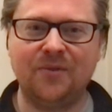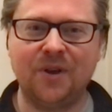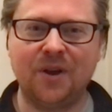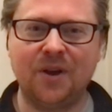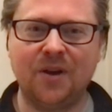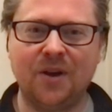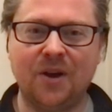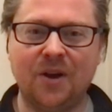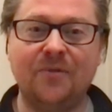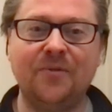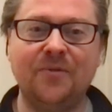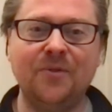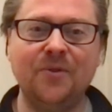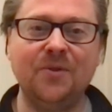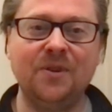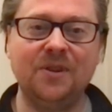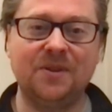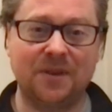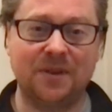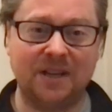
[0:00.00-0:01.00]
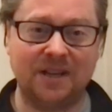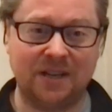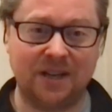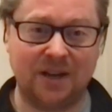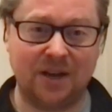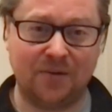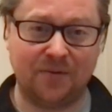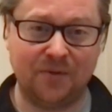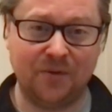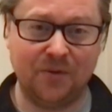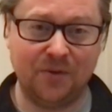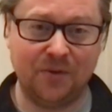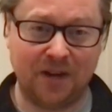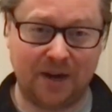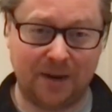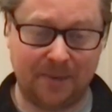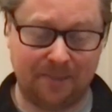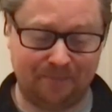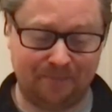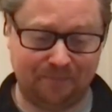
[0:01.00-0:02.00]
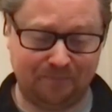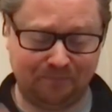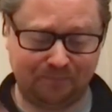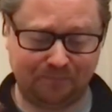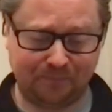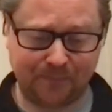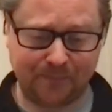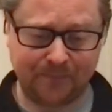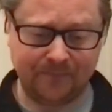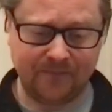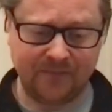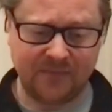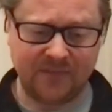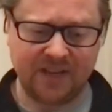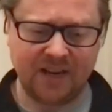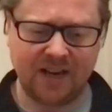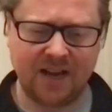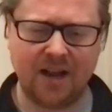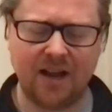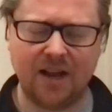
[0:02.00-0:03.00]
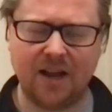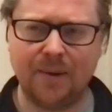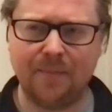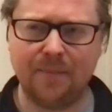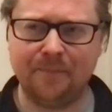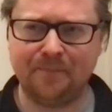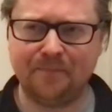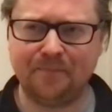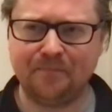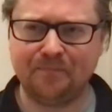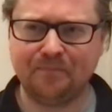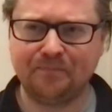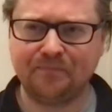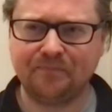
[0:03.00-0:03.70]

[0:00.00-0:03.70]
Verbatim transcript: our food is, is our food um, um,